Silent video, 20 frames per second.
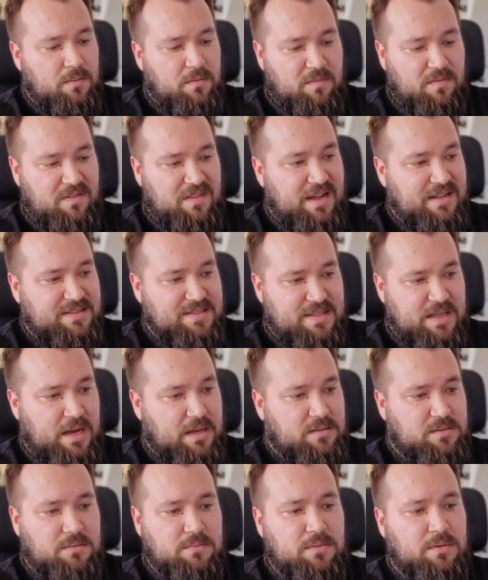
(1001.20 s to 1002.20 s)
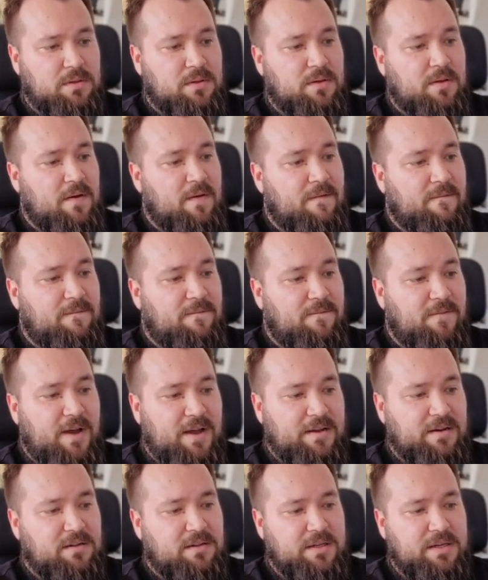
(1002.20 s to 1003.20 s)
That's that.
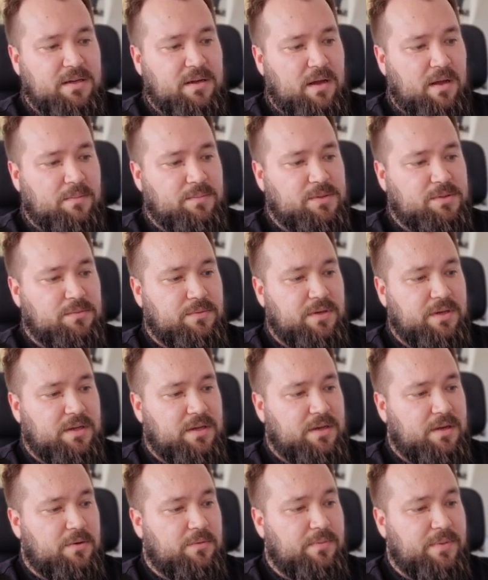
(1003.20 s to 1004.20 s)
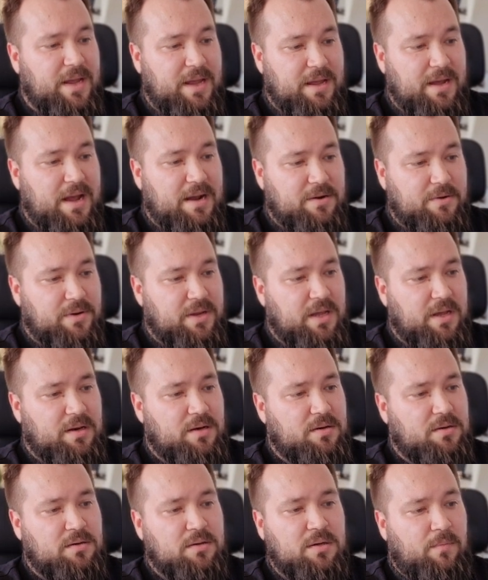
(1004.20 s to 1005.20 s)
Finally, I'm doing an array
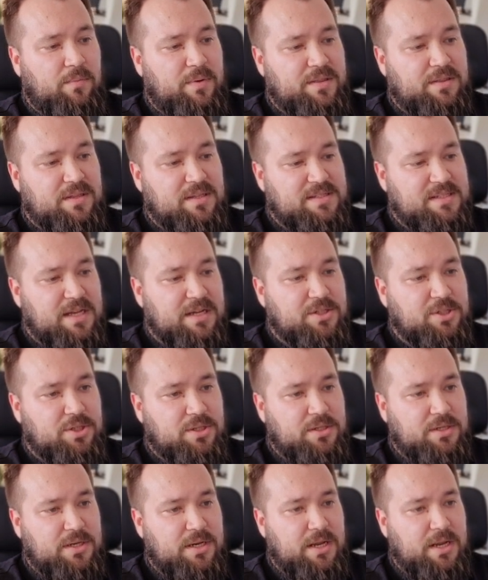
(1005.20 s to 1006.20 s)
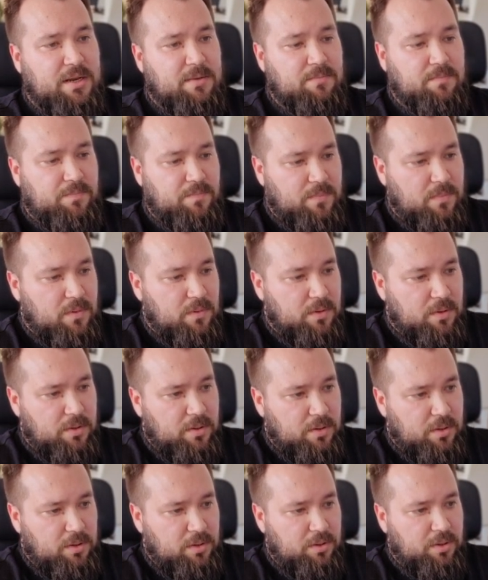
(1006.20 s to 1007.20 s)
aggregator with the section name
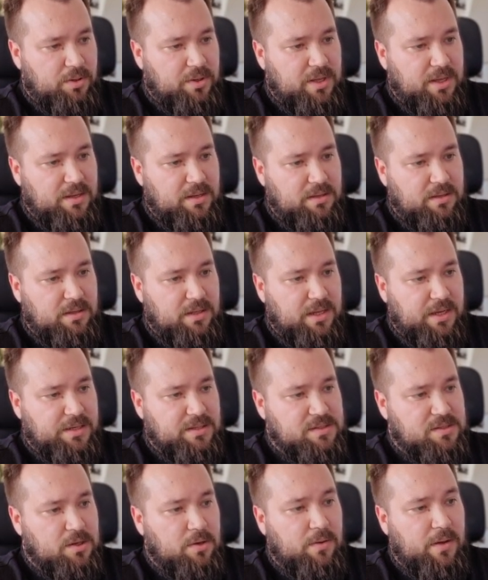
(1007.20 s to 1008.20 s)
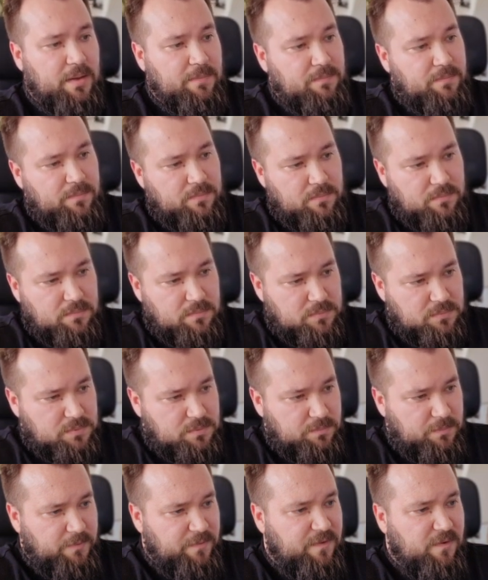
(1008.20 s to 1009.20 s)
looking like so, and
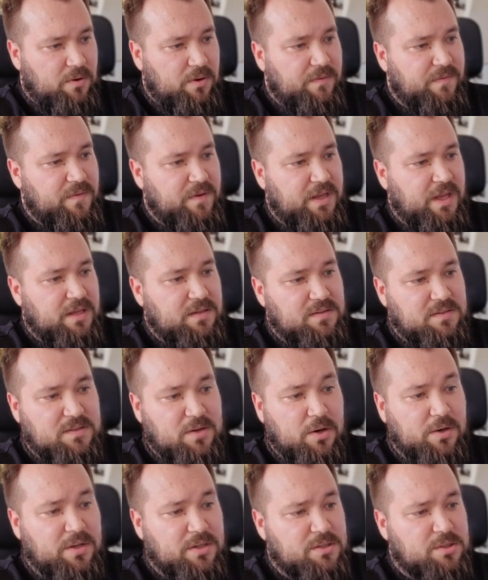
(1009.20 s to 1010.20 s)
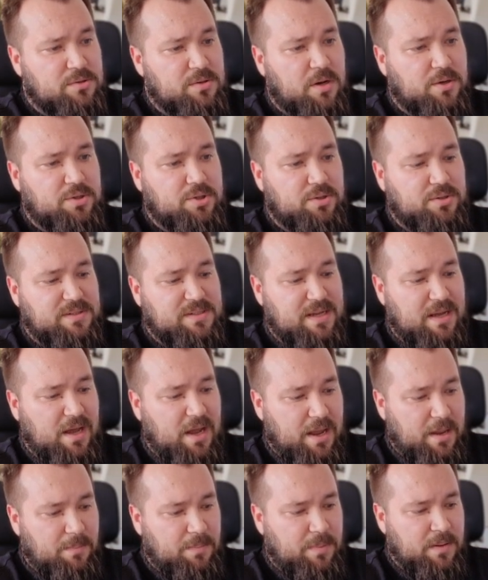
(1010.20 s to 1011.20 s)
before I forget, target structure
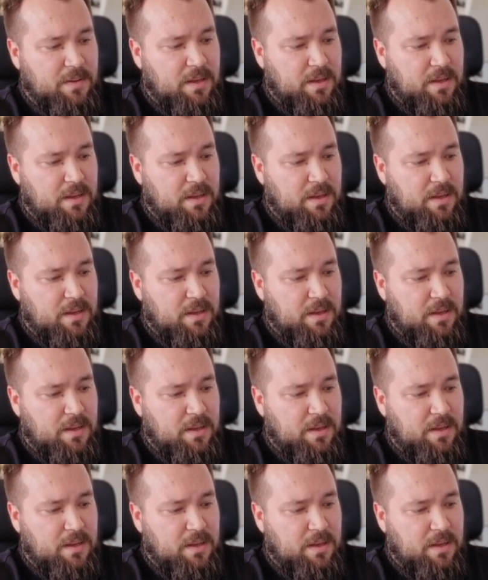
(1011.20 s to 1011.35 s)
type